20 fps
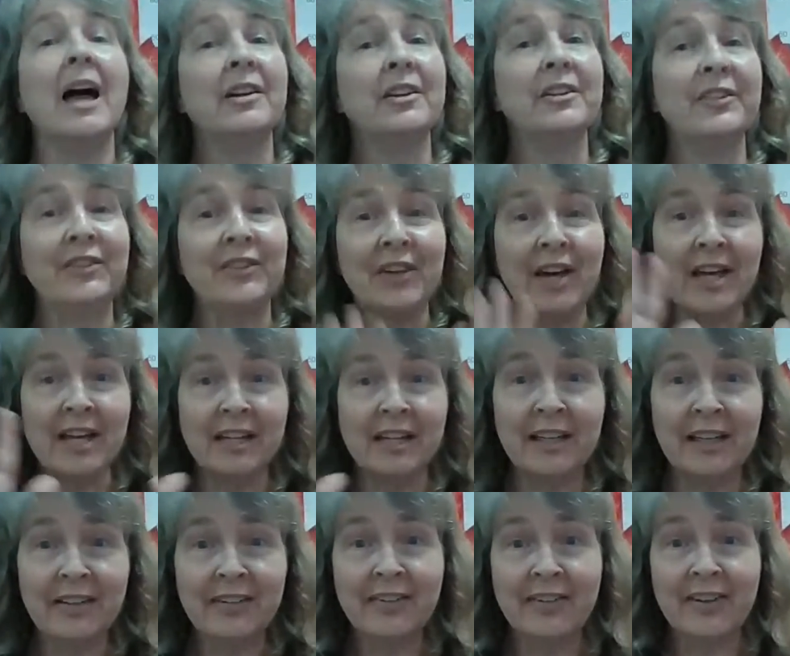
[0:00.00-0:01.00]

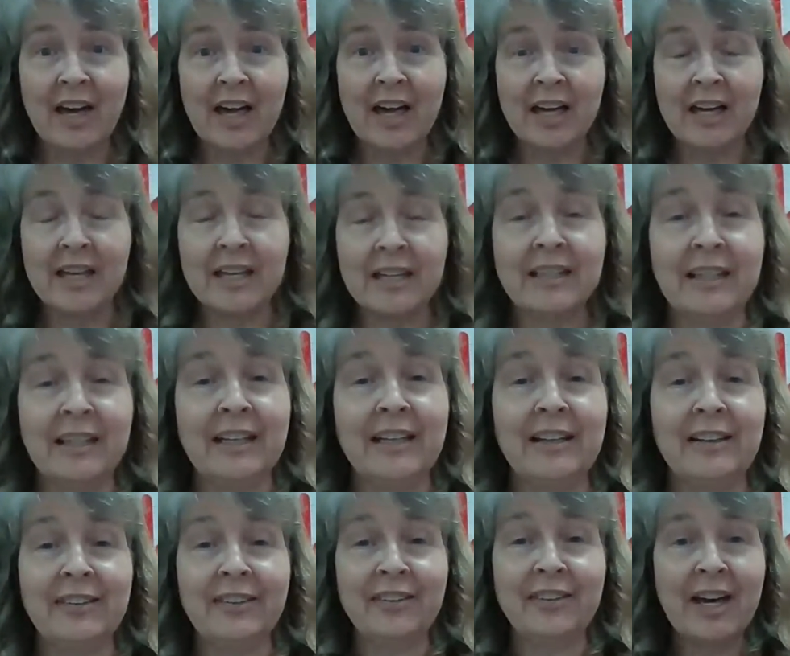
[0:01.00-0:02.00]
Sunny,
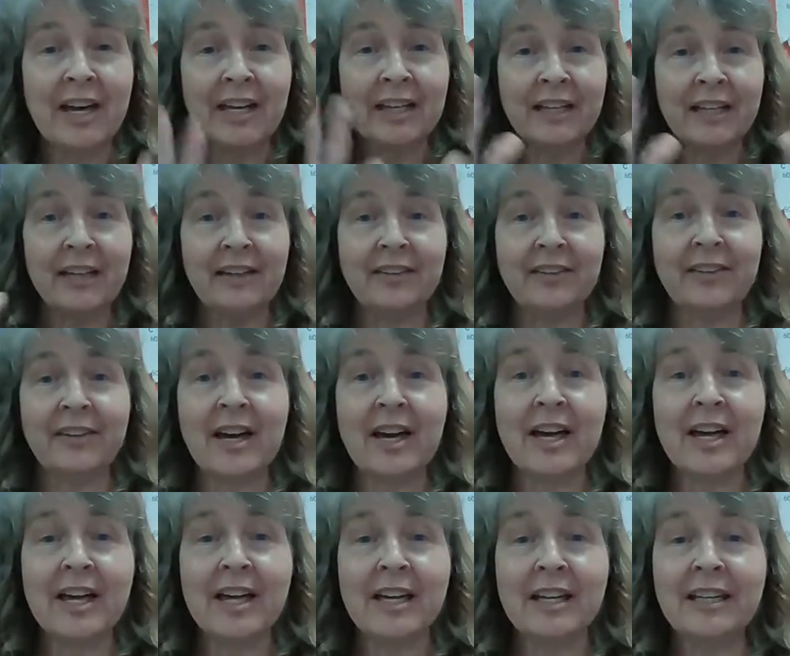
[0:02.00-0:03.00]
sunny, sunny,
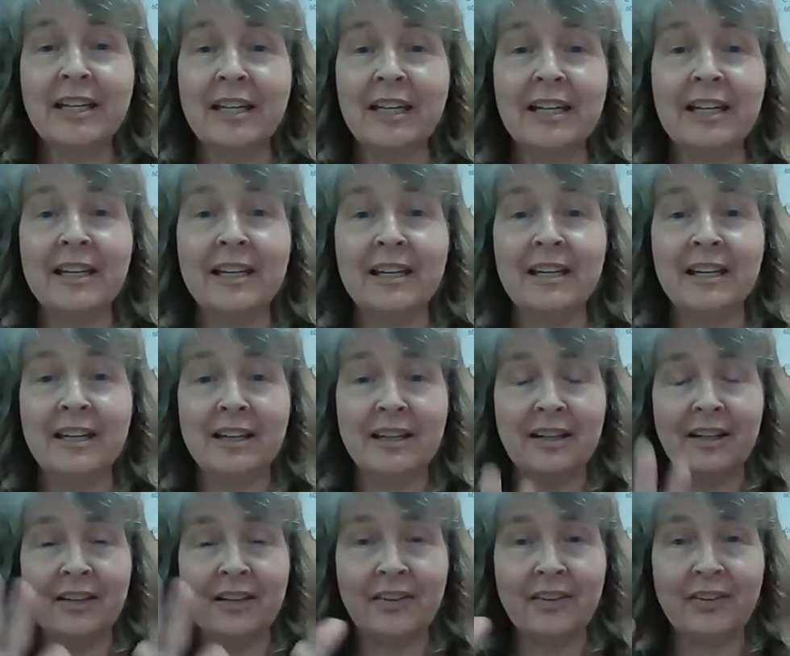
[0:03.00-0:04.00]
sunny.
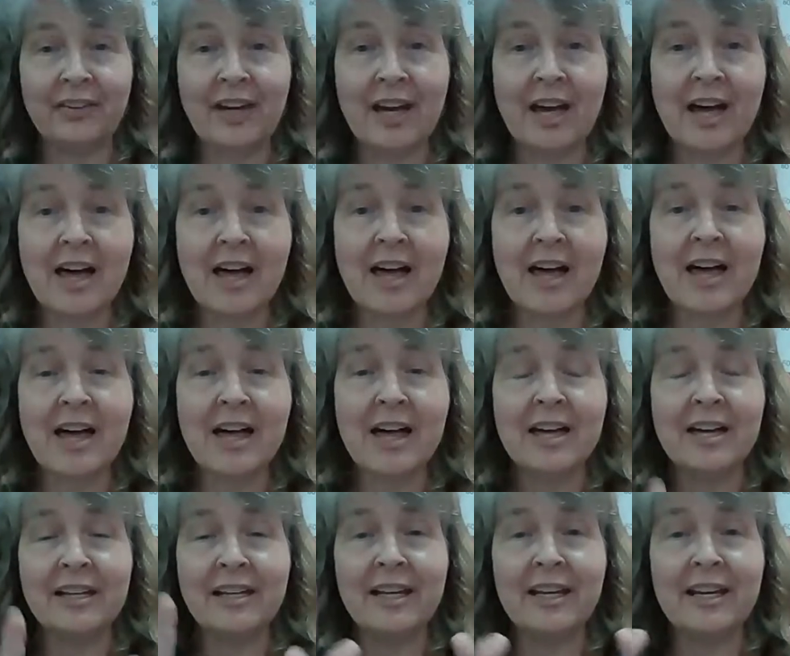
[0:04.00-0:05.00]
It is
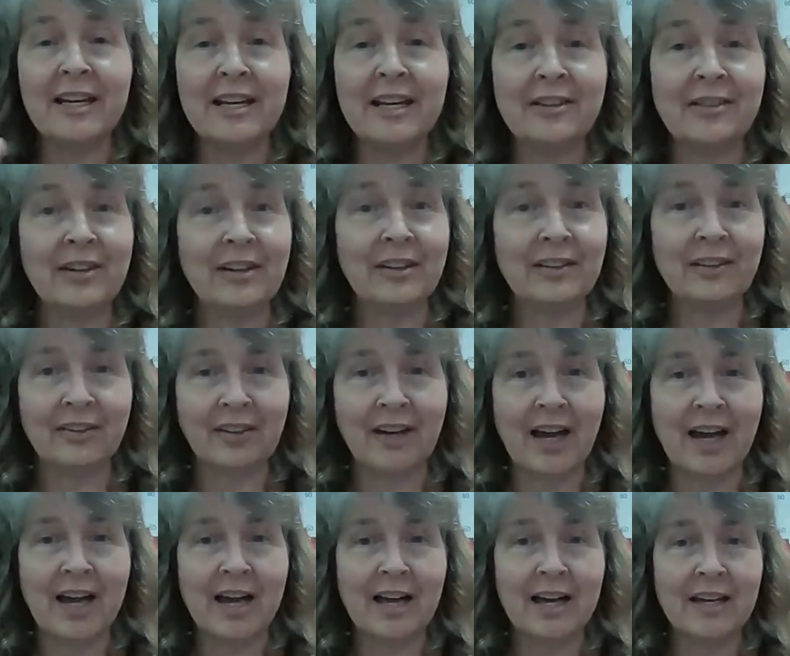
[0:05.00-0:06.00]
sunny in the
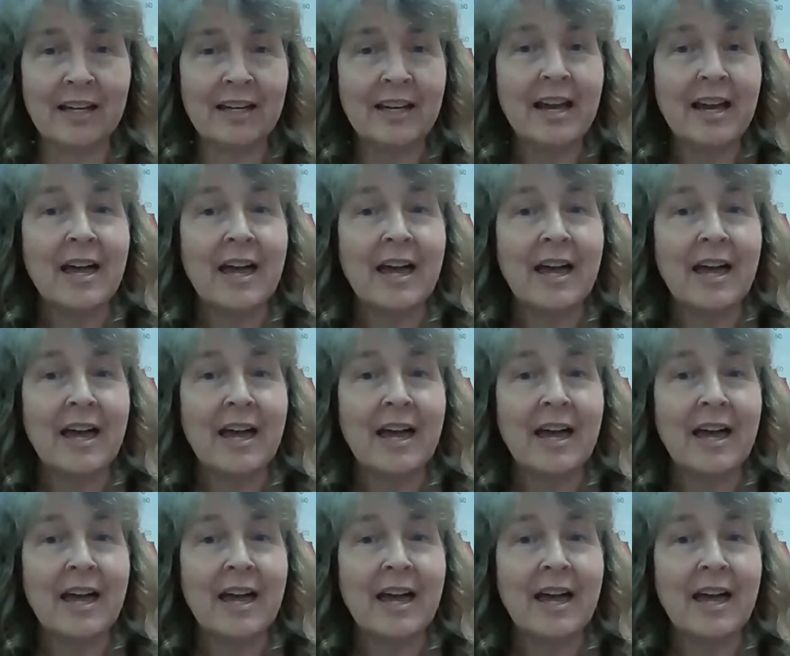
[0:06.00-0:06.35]
sky.